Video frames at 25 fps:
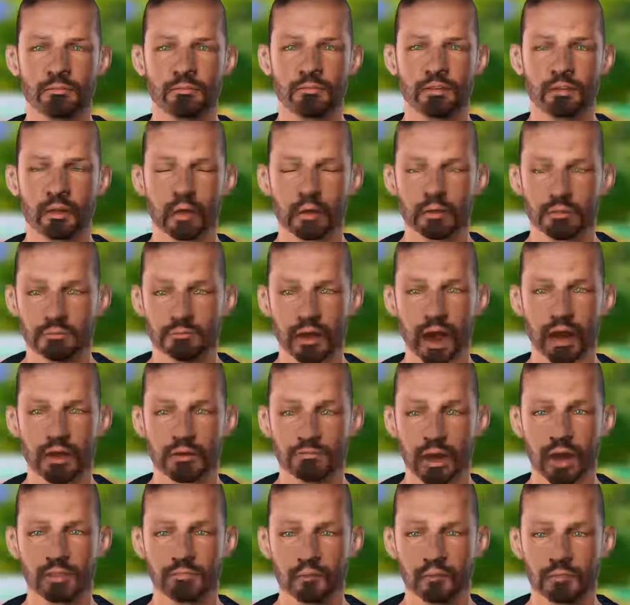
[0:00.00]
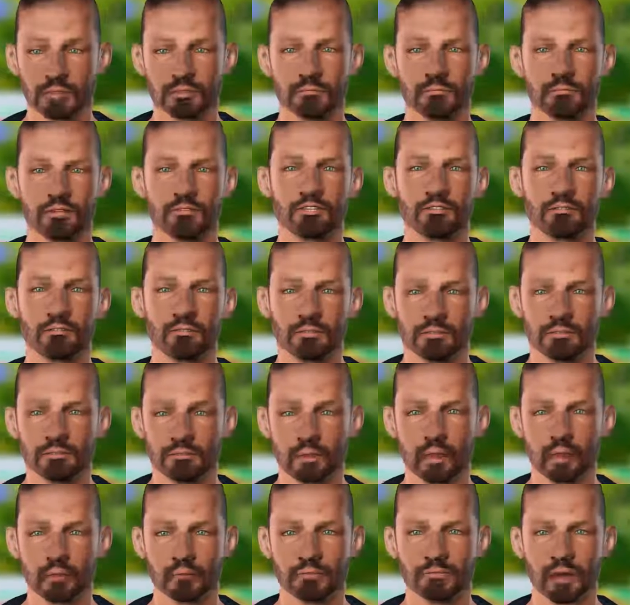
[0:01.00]
and help one another. And that's another
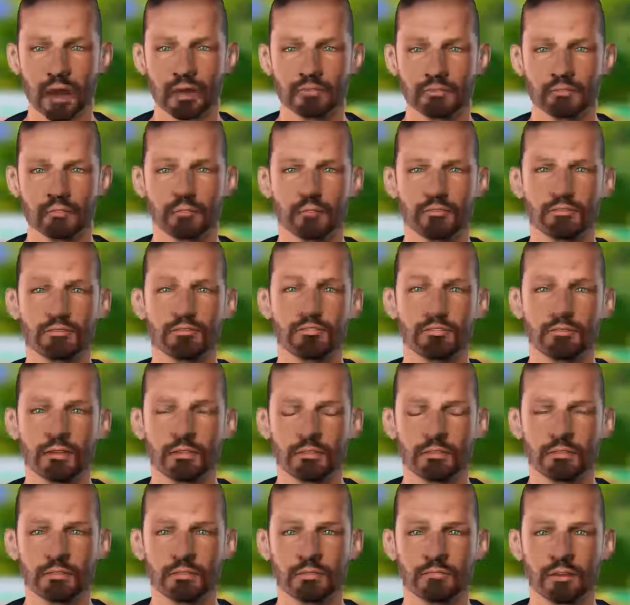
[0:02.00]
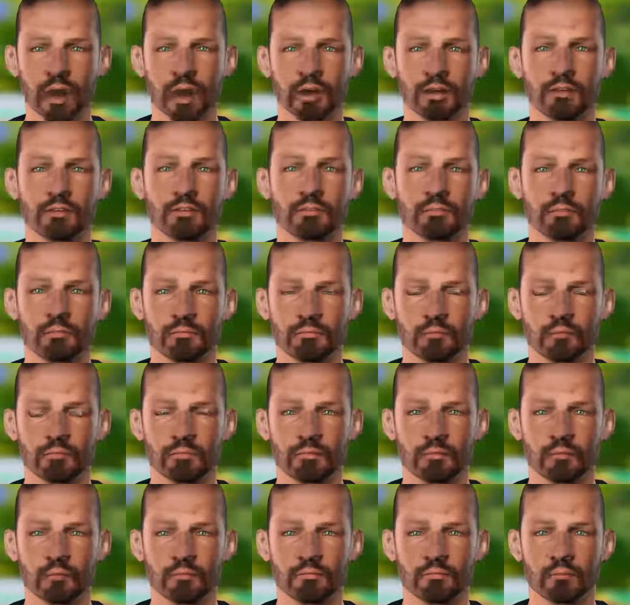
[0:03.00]
topic on its own. It's going to take another hour to
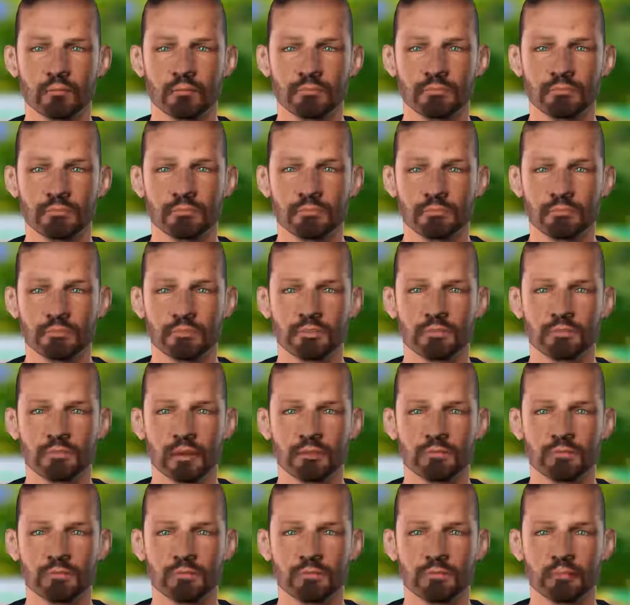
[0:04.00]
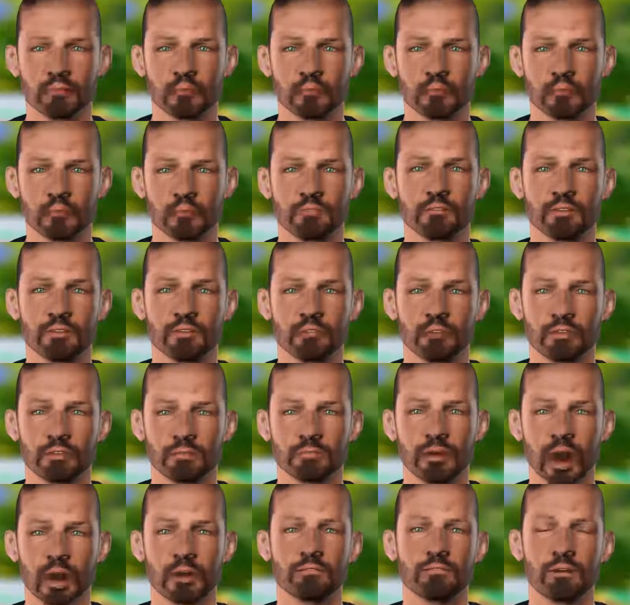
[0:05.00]
explain, but I'm not going to go into details. But you
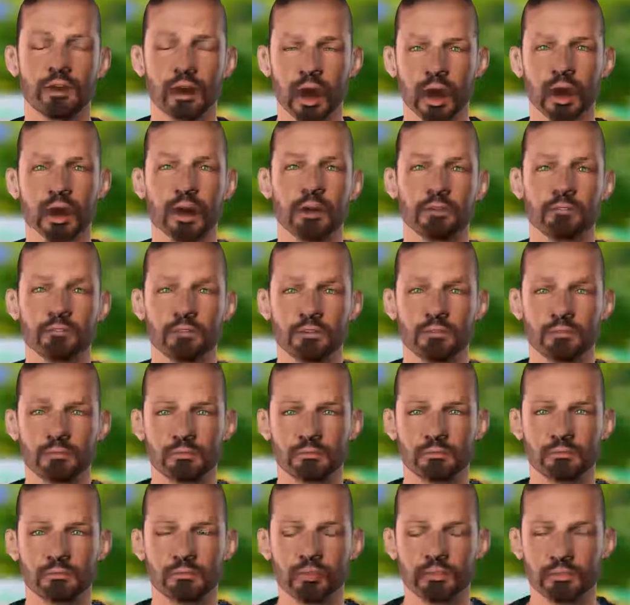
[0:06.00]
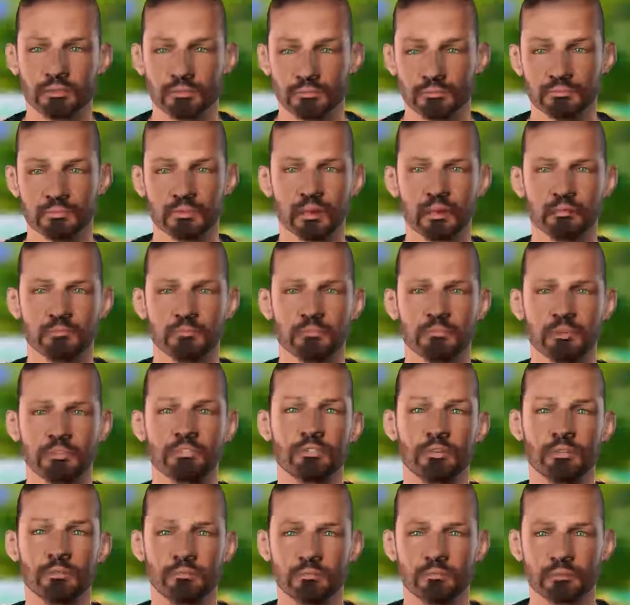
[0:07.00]
see how God Almighty changed, and the
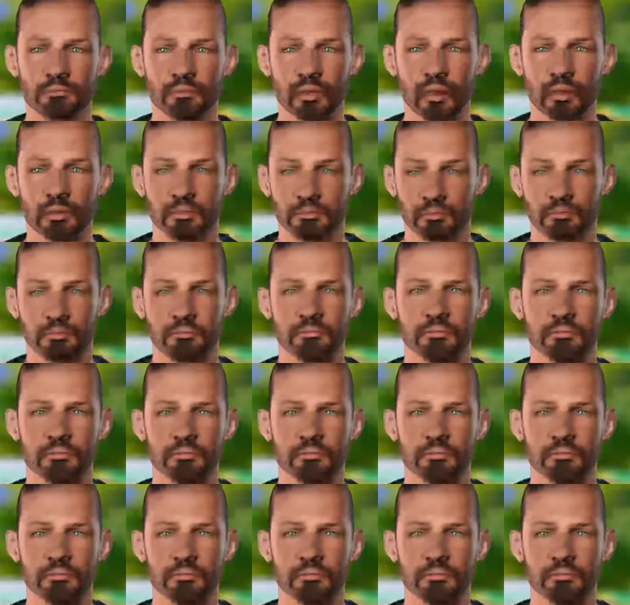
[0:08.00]
message, the fruit